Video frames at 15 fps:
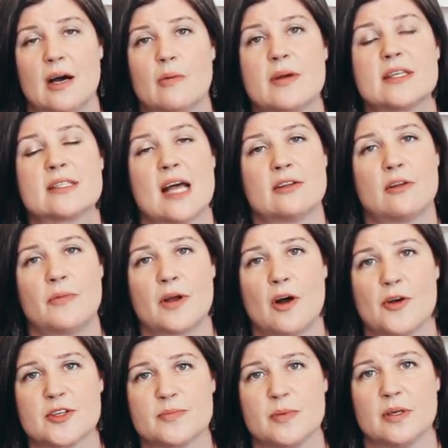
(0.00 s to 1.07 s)
We stand on the
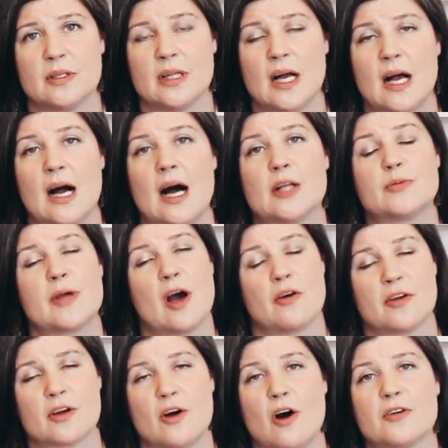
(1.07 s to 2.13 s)
gospel and we
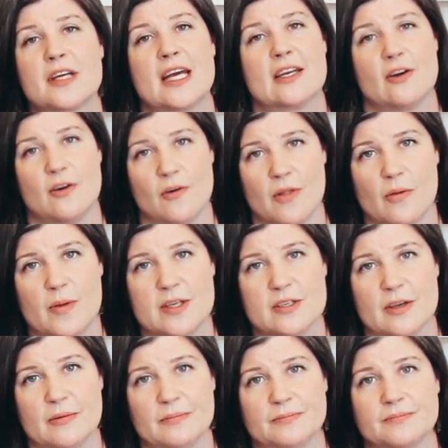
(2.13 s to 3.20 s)
honour God in all that we do.